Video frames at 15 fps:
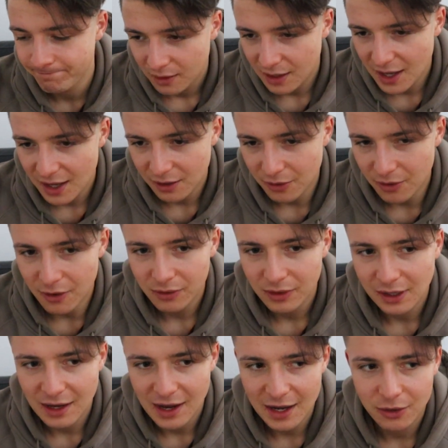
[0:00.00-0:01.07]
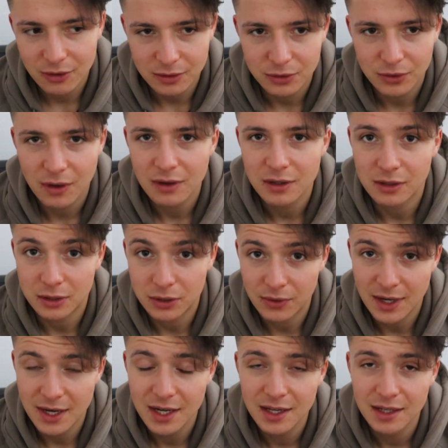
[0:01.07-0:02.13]
yeah, you only can control your
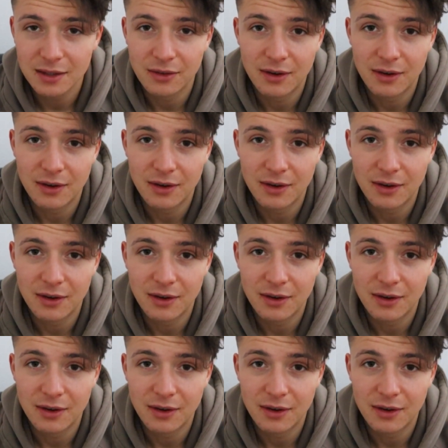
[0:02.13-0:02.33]
training.